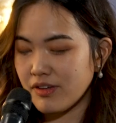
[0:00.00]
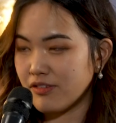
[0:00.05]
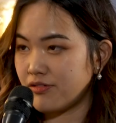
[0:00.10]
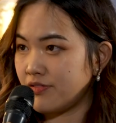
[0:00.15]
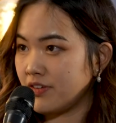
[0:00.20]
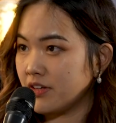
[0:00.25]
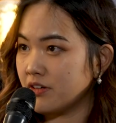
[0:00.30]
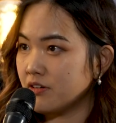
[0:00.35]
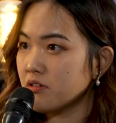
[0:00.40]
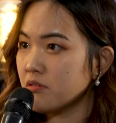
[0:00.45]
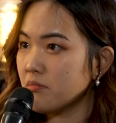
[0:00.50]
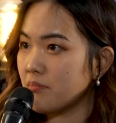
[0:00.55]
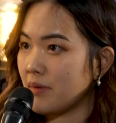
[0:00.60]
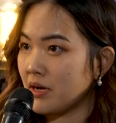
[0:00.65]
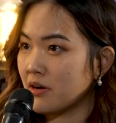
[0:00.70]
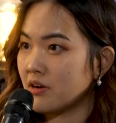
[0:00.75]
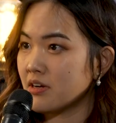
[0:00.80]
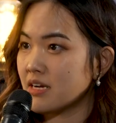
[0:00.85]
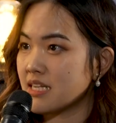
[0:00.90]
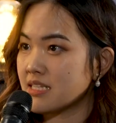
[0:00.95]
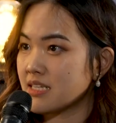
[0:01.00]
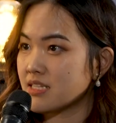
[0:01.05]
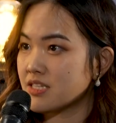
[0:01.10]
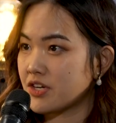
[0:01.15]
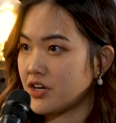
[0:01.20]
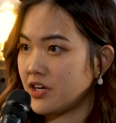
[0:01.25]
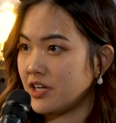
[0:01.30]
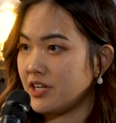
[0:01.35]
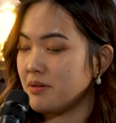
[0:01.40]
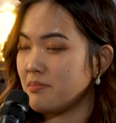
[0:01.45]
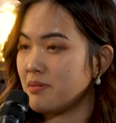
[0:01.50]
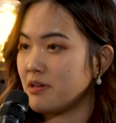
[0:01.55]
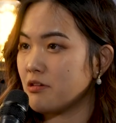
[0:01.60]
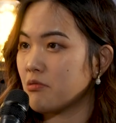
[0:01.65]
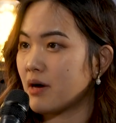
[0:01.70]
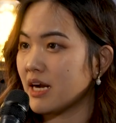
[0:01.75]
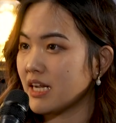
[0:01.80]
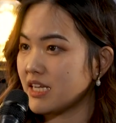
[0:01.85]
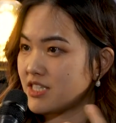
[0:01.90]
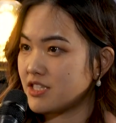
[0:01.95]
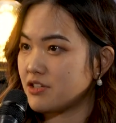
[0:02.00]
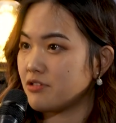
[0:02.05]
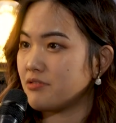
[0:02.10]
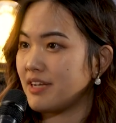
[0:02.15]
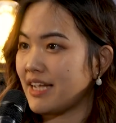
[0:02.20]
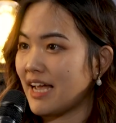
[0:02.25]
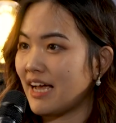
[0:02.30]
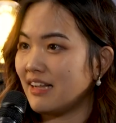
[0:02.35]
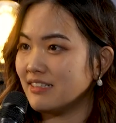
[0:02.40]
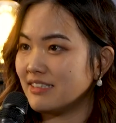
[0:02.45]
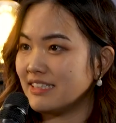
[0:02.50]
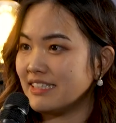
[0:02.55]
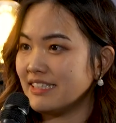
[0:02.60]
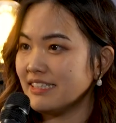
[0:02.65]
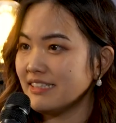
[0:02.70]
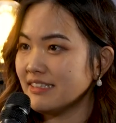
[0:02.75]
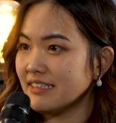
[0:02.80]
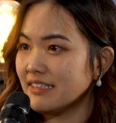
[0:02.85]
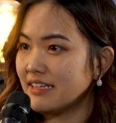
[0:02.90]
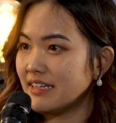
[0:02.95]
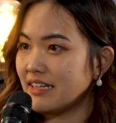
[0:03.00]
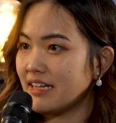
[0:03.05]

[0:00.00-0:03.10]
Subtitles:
we feel may not necessarily be what is the reality.